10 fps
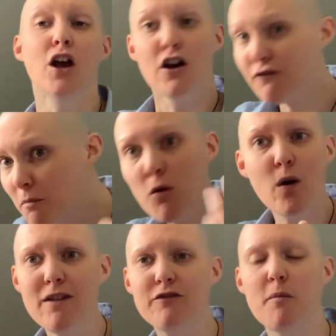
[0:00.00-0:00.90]
For more
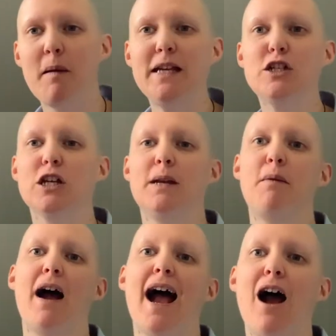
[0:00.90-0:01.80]
information
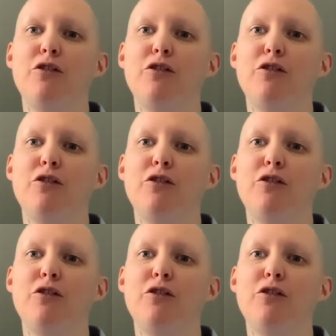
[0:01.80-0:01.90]
about how